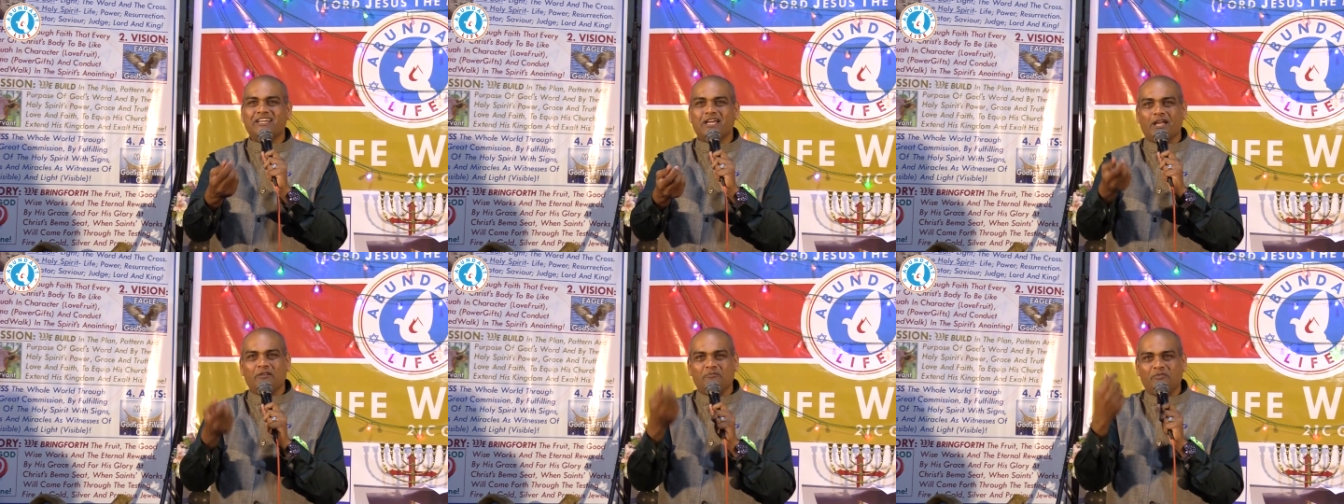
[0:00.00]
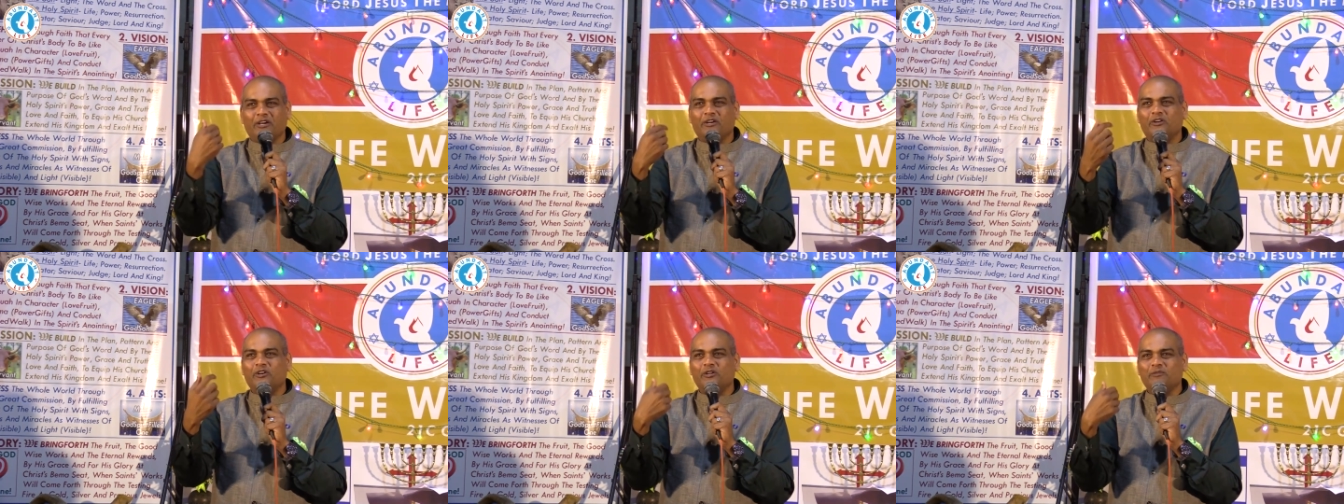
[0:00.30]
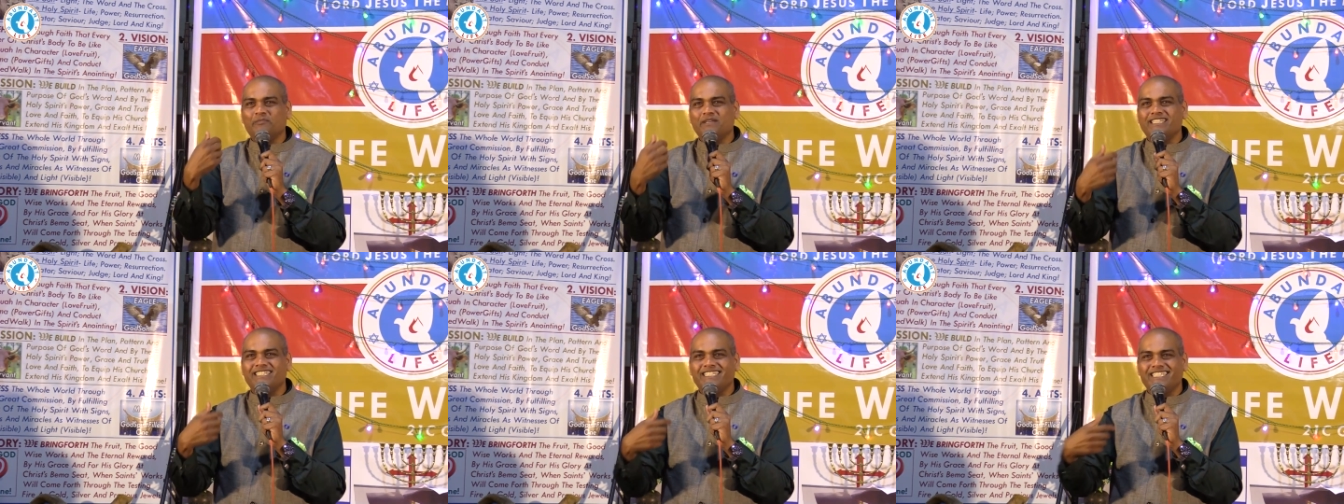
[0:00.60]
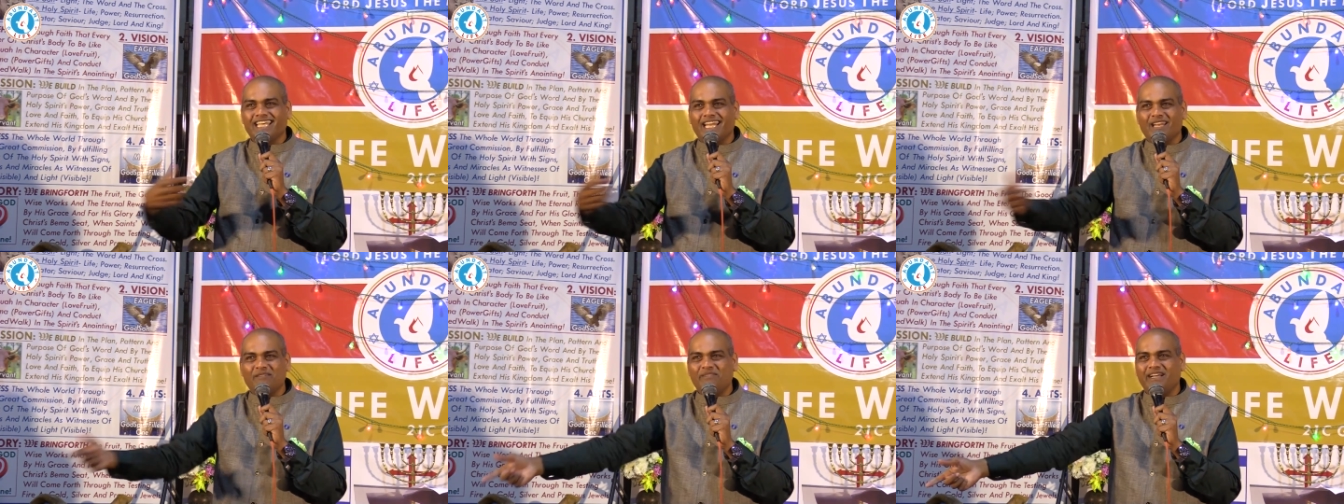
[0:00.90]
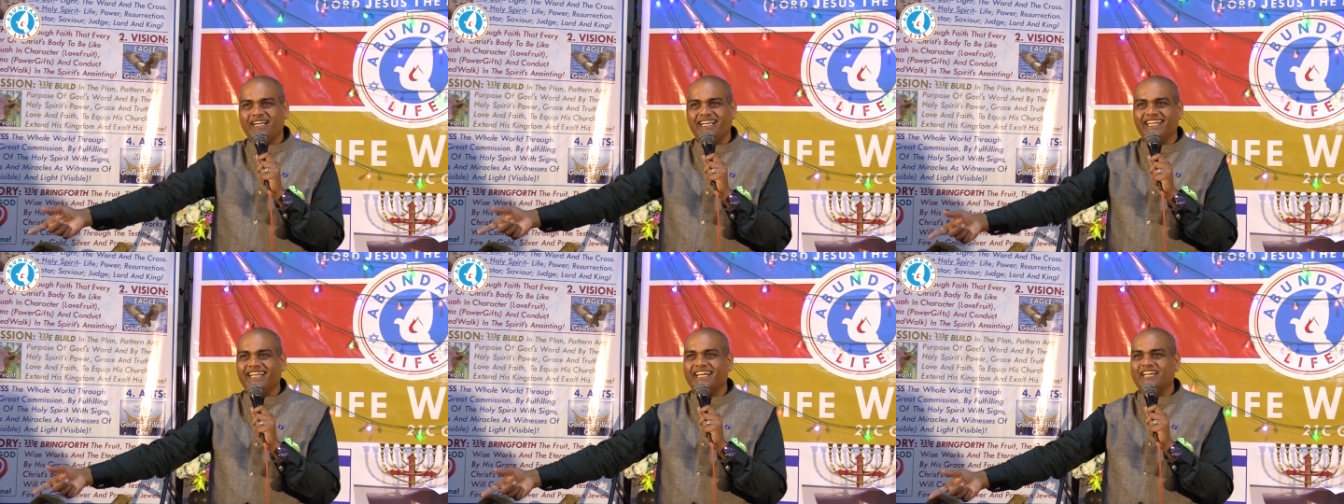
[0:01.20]
And we're going to be
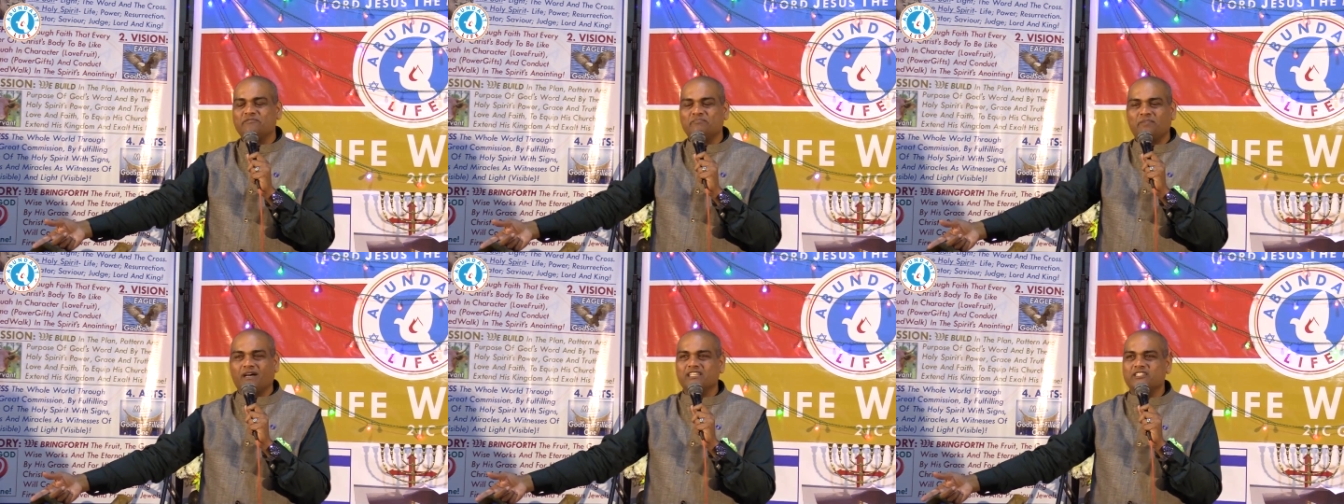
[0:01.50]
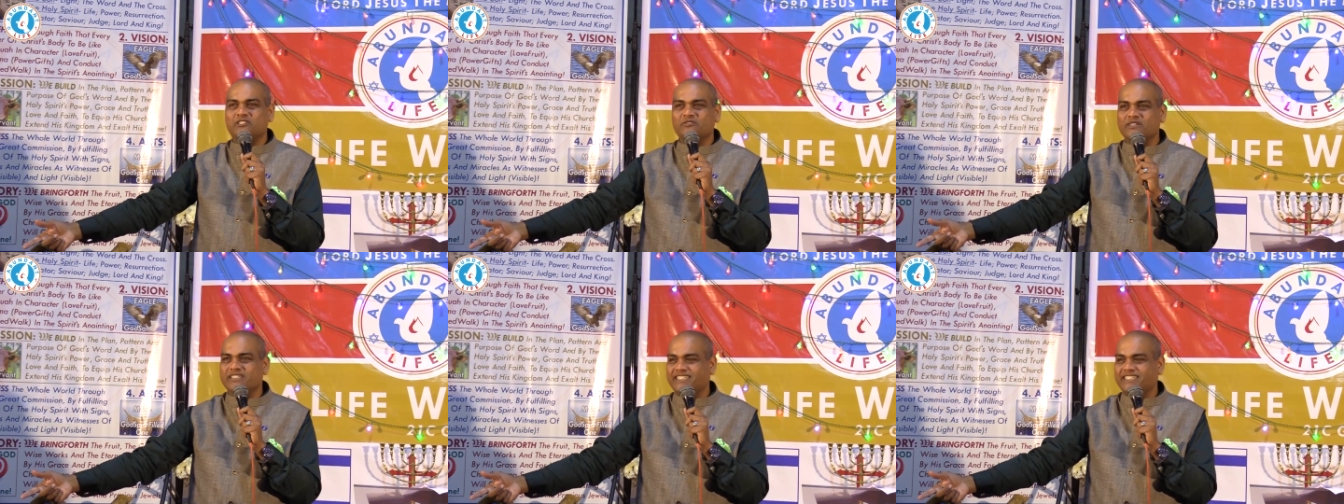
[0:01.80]
celebrating, as Pastor